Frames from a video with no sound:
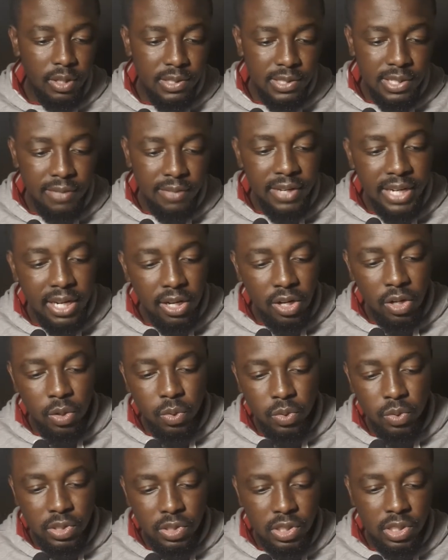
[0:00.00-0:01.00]
Savanna
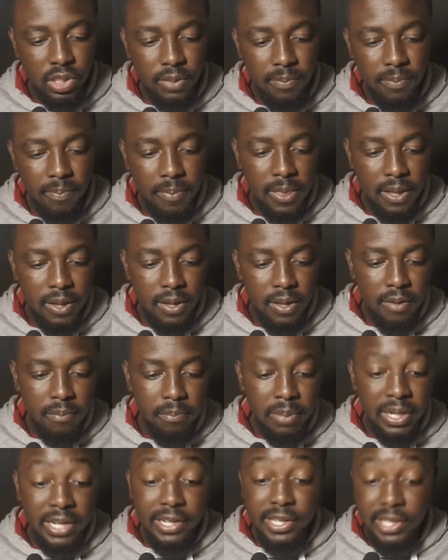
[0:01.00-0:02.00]
goats
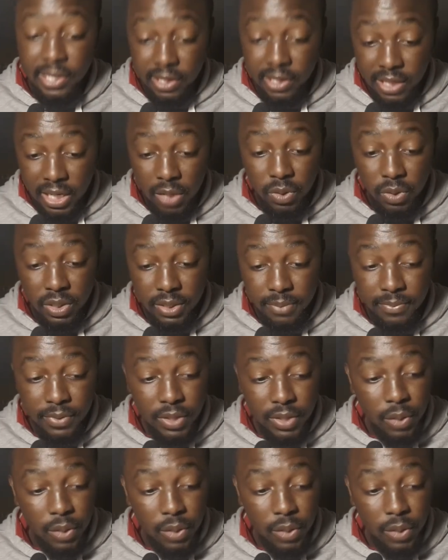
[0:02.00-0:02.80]
breed year-round.